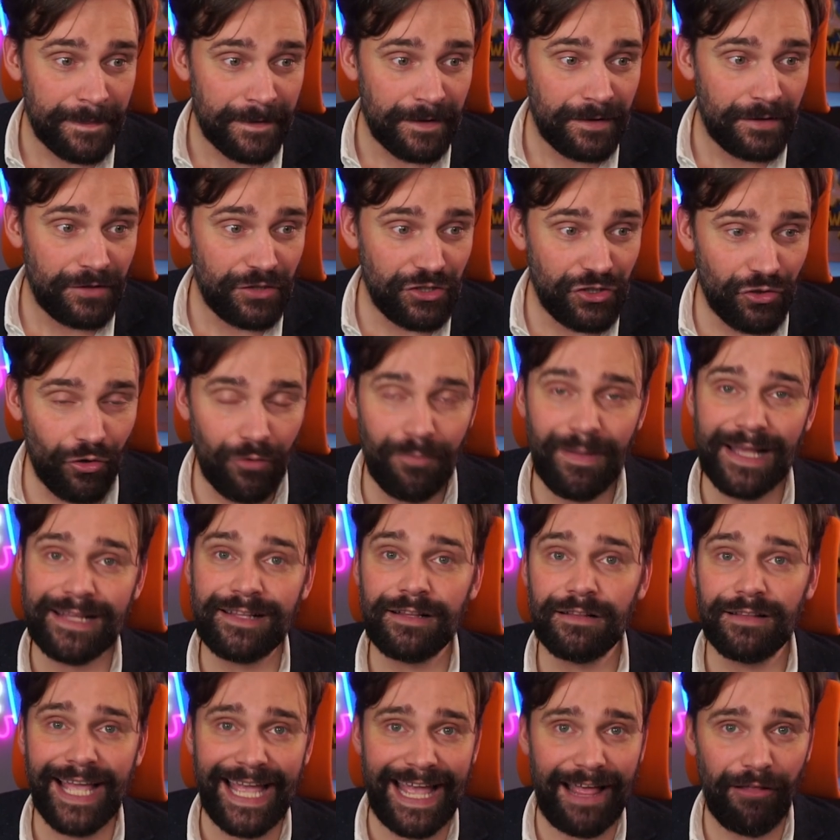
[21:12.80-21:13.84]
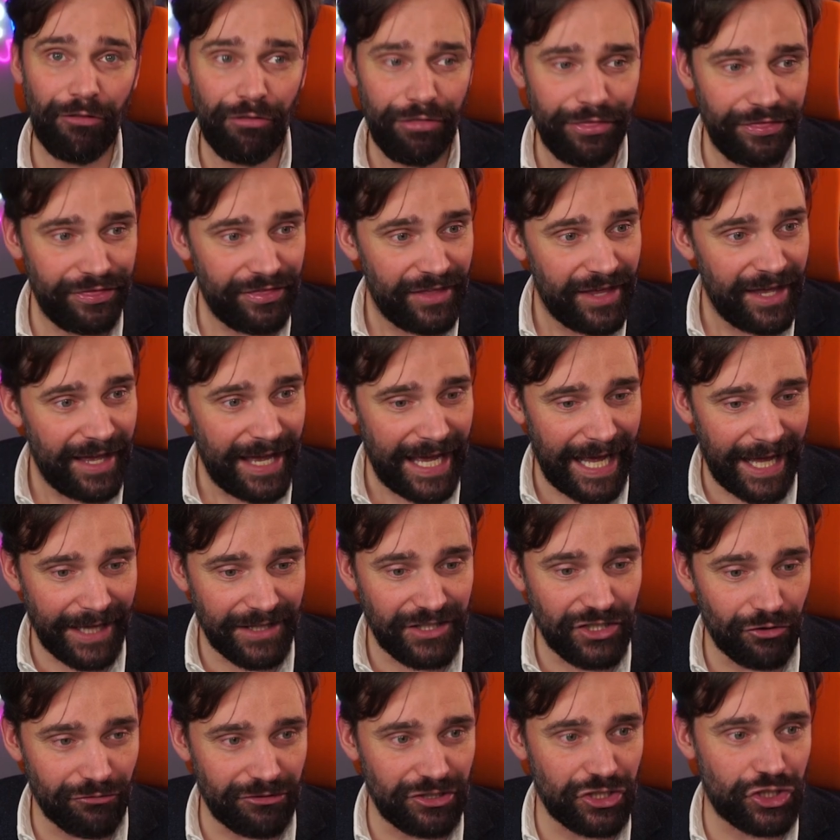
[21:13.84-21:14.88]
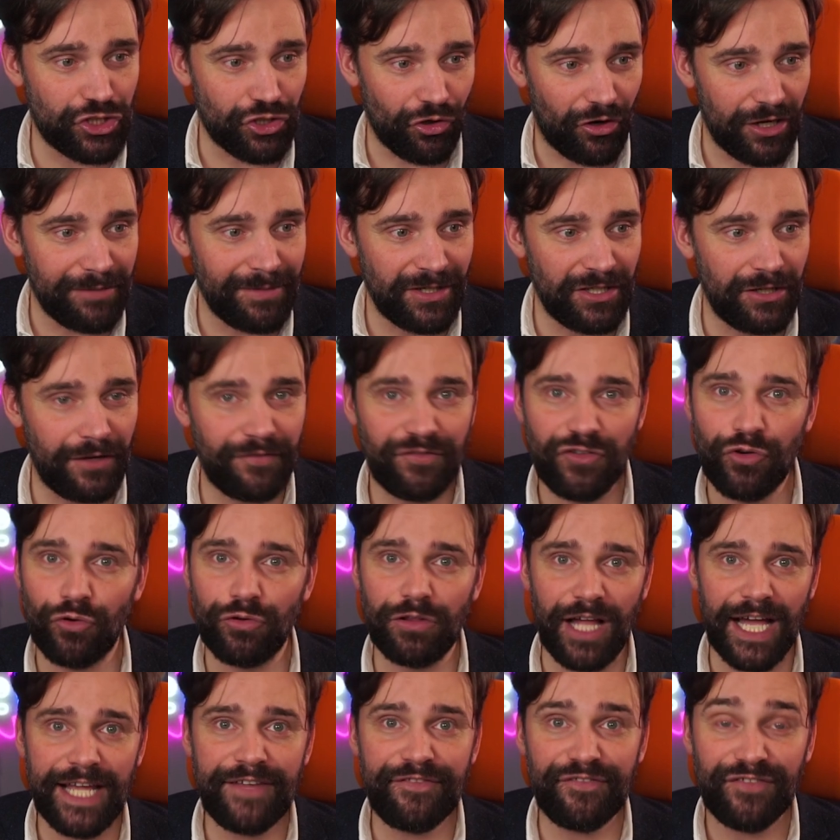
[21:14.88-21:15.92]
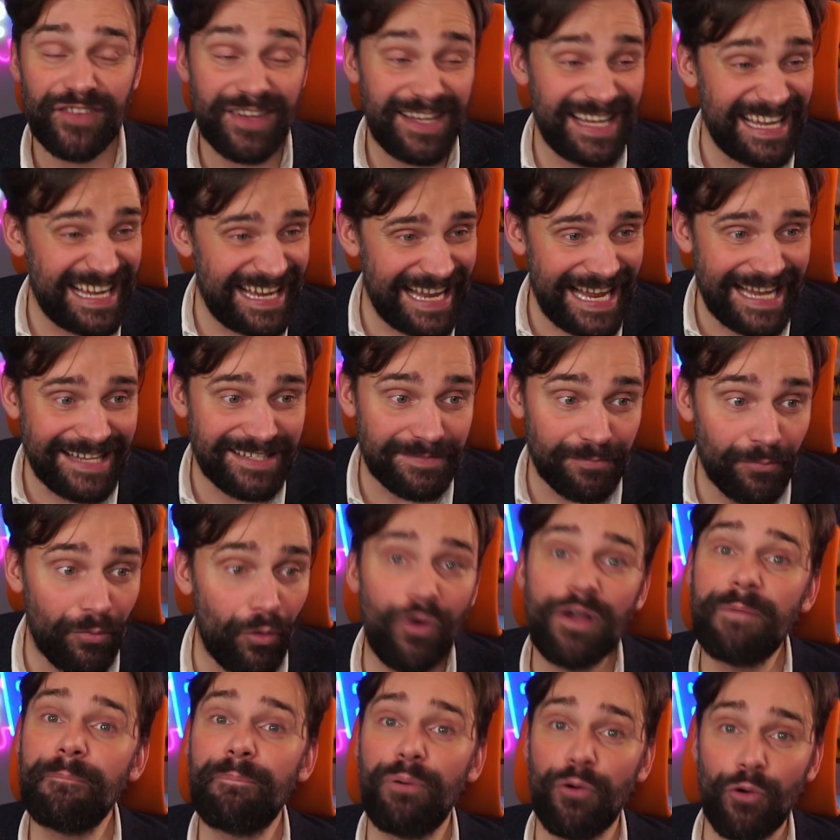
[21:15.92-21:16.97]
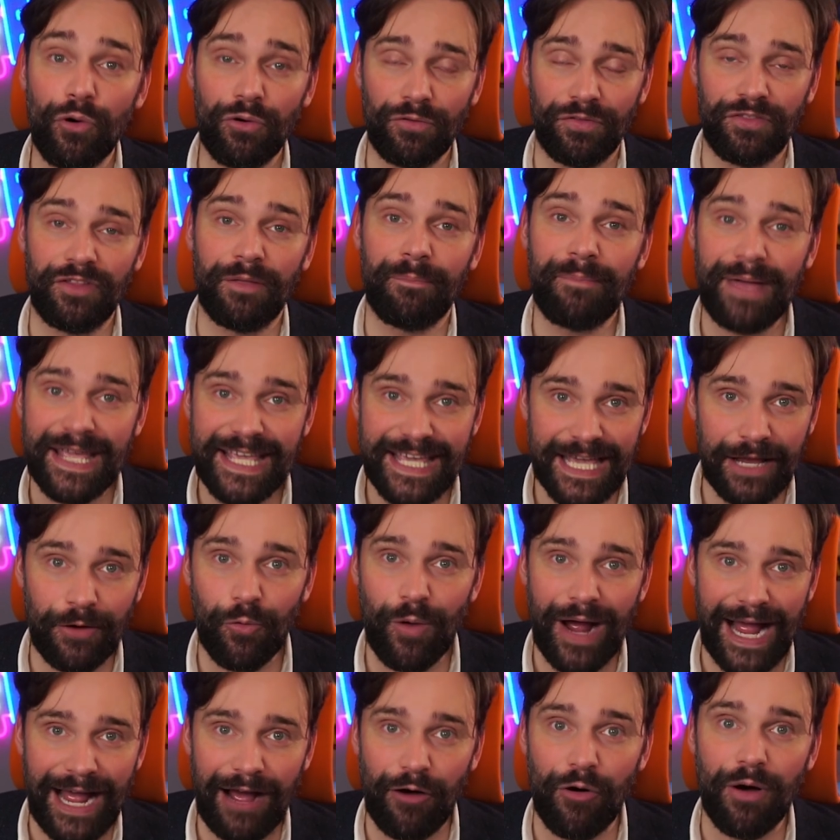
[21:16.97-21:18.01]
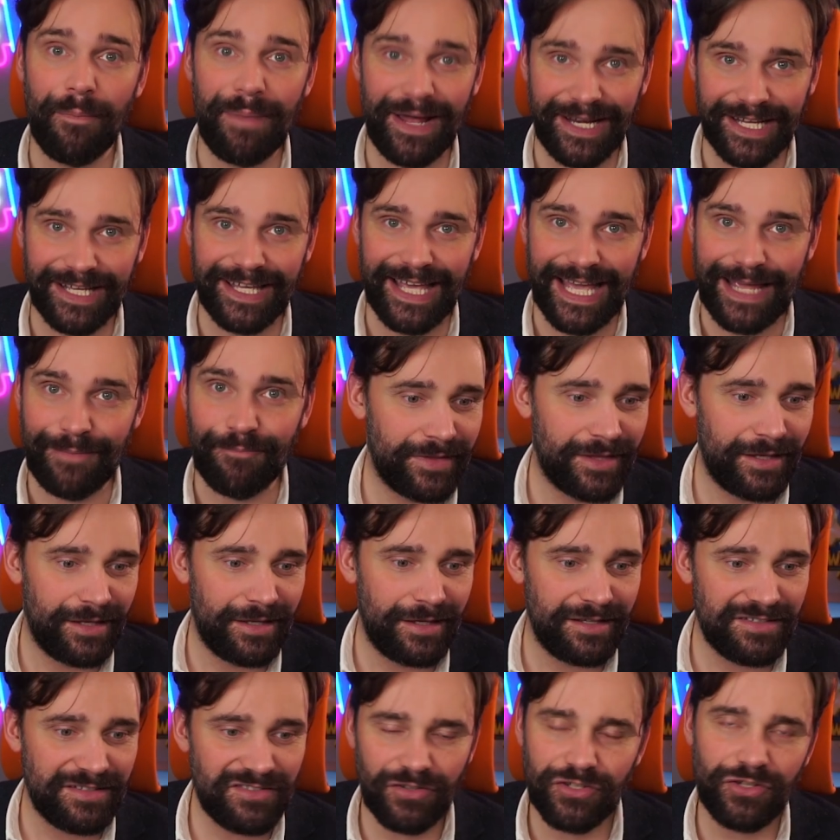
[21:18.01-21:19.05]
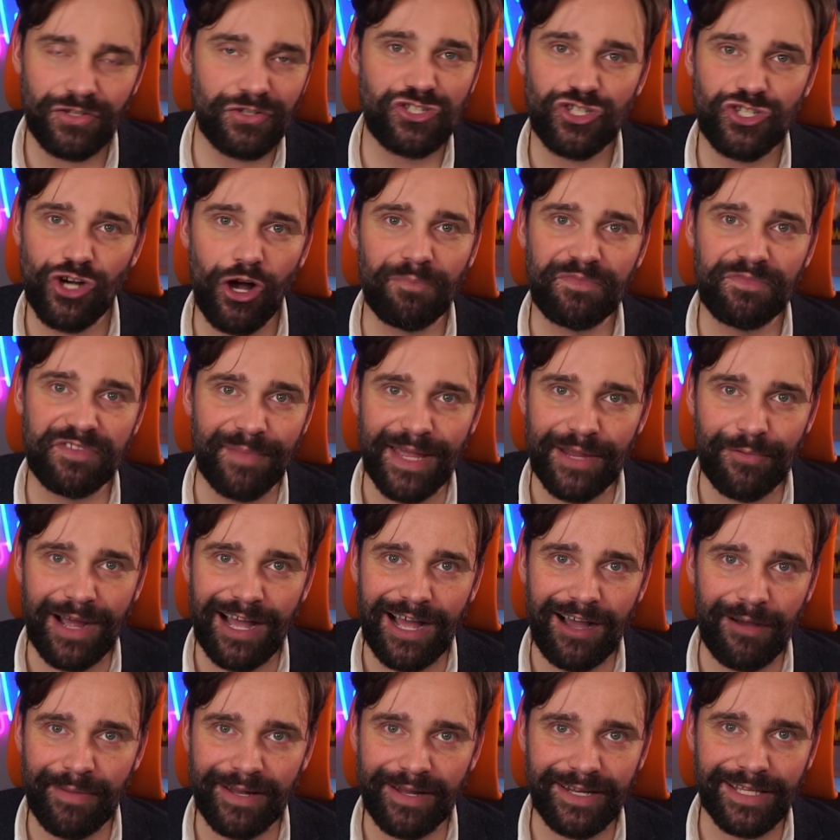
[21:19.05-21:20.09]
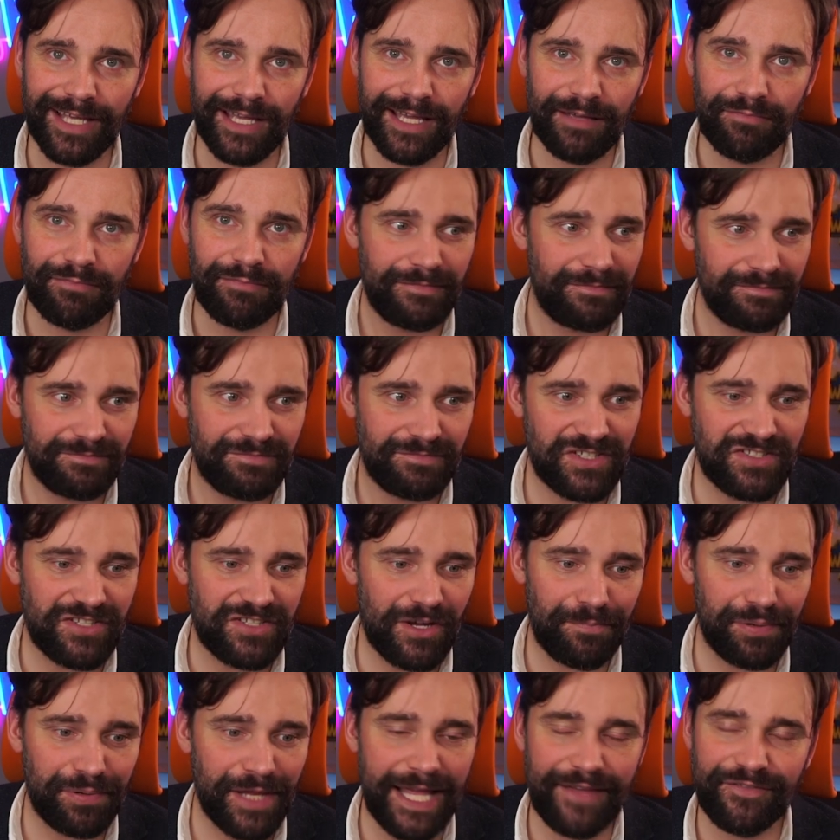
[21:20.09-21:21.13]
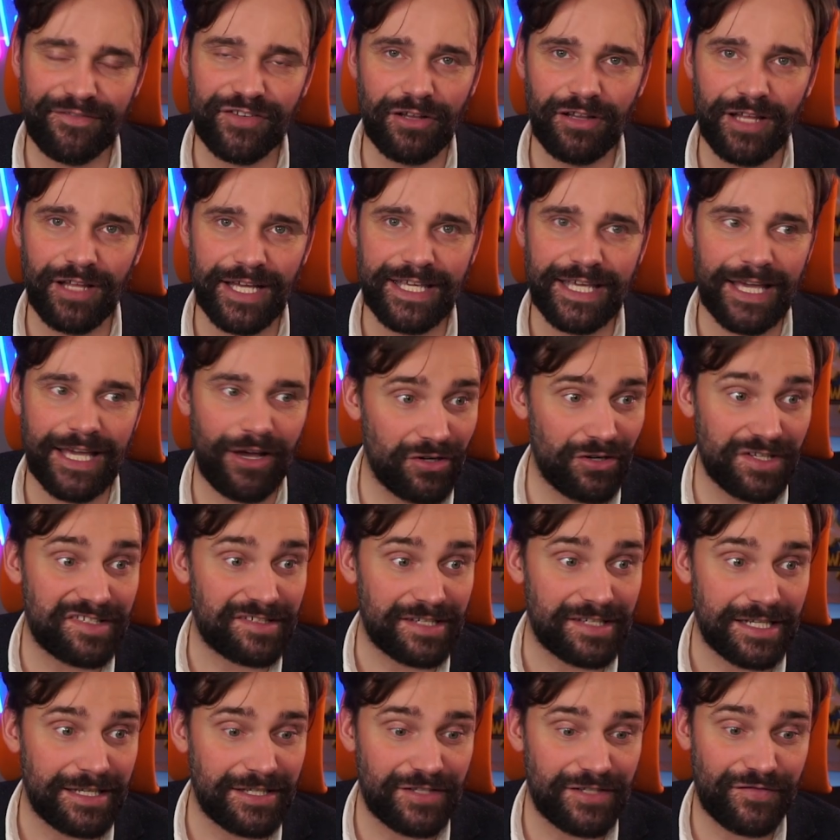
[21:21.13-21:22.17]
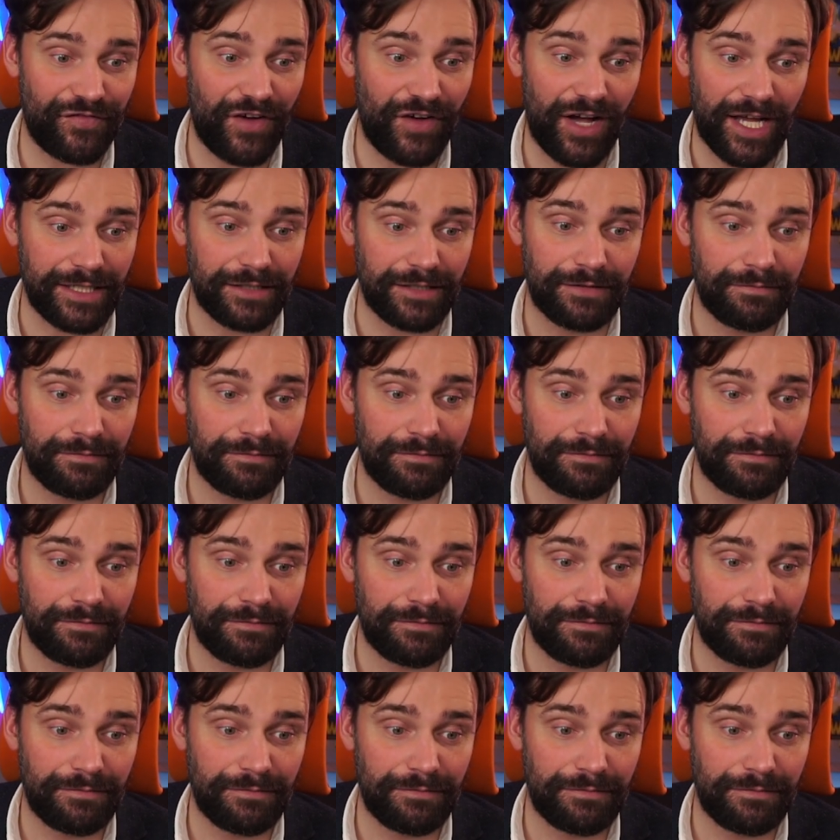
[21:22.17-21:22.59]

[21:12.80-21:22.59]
your mental health and your enjoyment of your life is more important than making WoW a better game. It's not your job to make WoW a better game. Just don't play it if you don't like it. Honestly, it's fine.